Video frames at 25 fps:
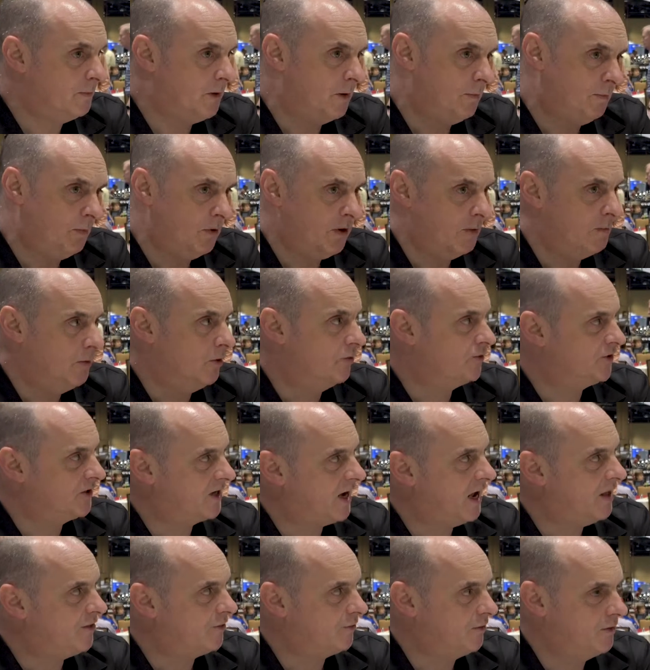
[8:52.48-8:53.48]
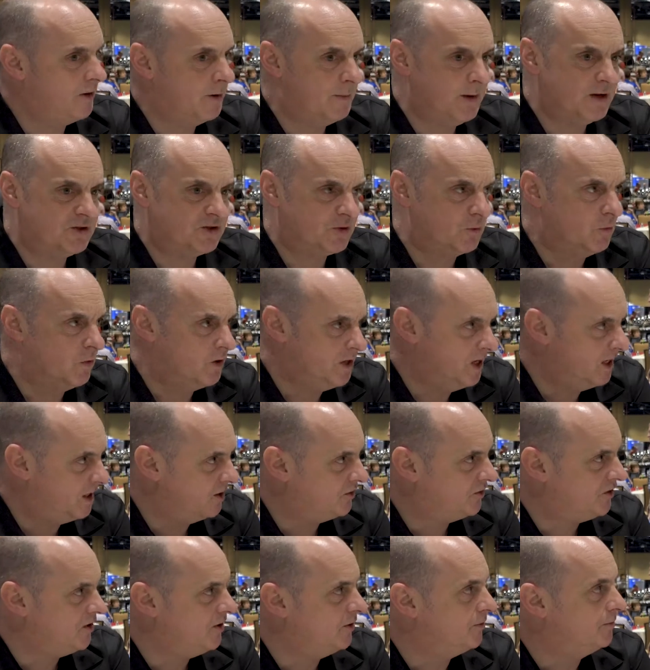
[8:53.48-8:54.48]
but put them all together and imagine what you
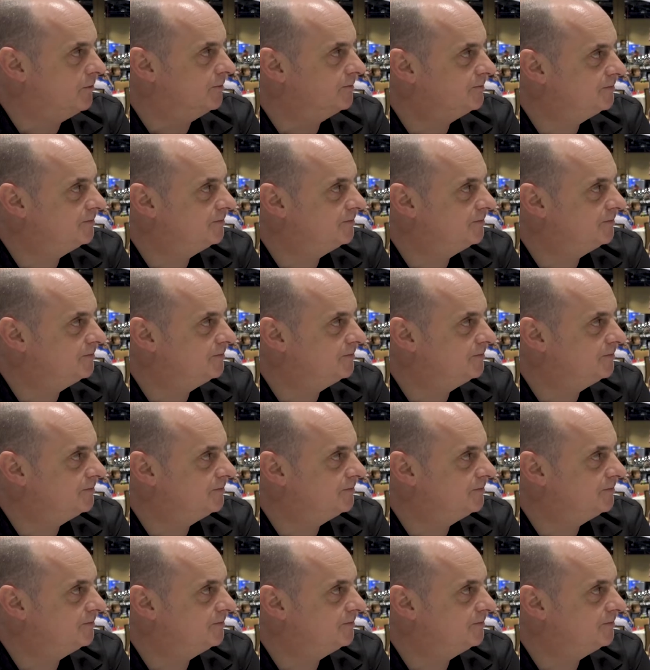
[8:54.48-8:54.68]
could do.